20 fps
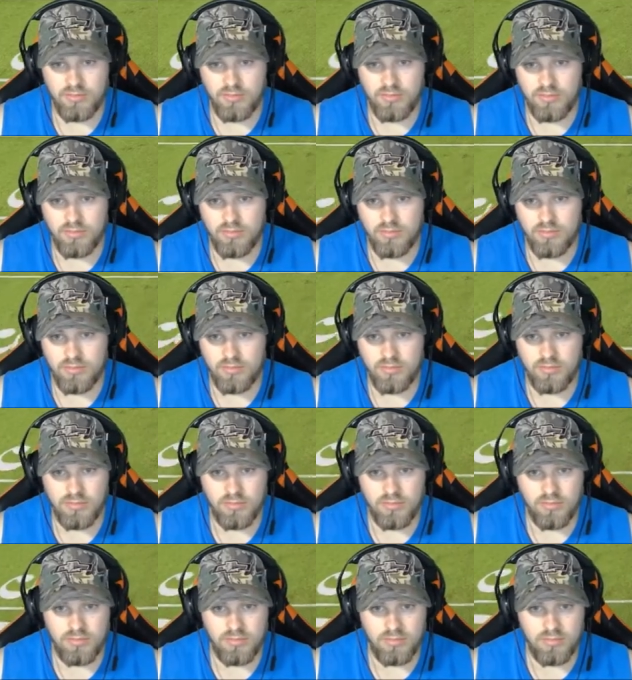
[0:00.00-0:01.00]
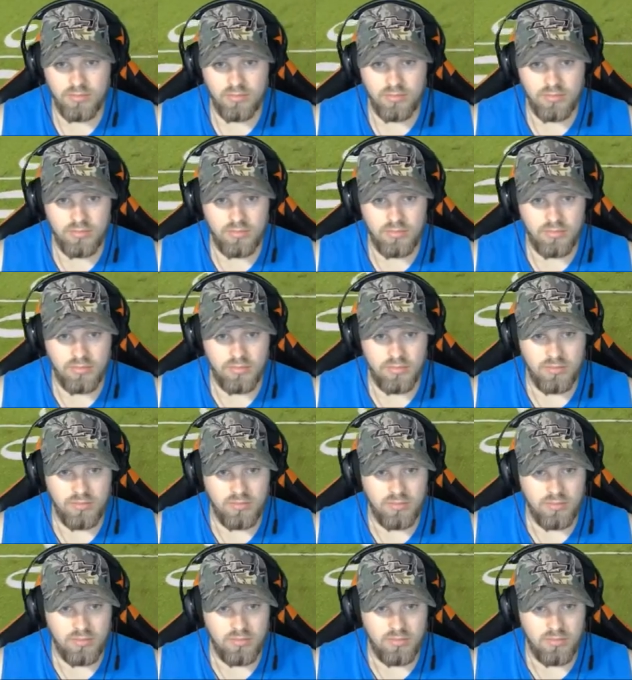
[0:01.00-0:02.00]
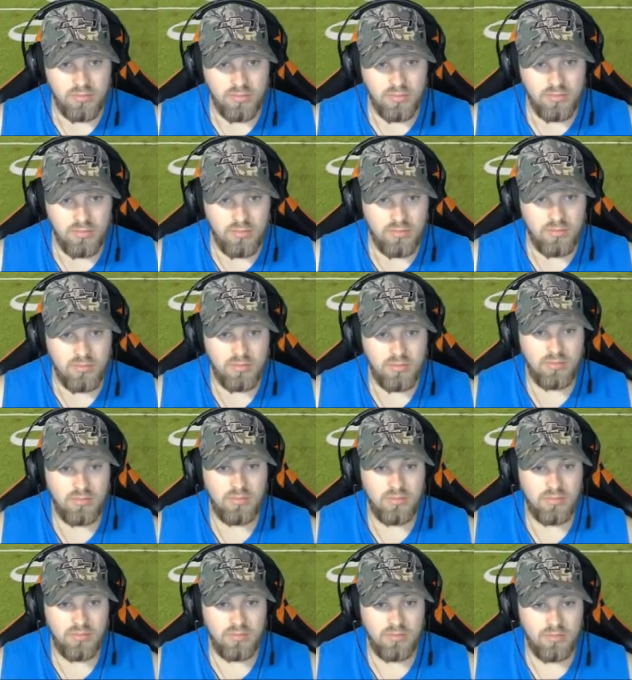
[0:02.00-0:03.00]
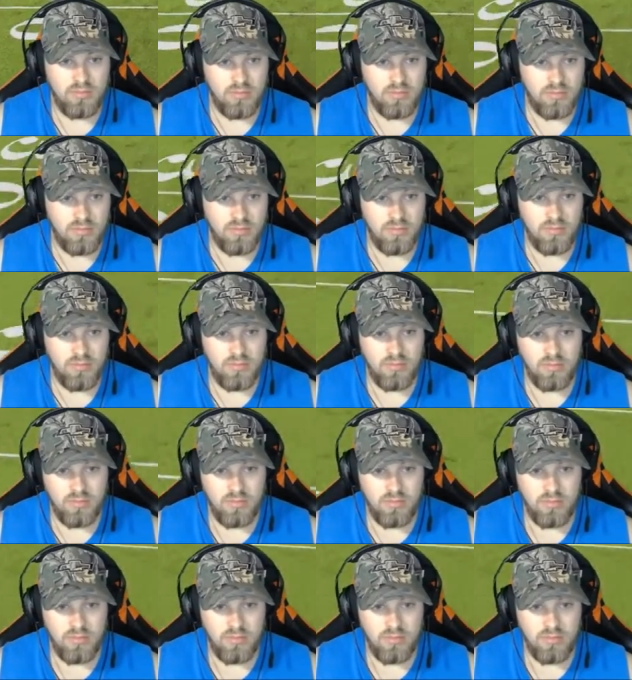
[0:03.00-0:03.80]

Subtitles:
(silence)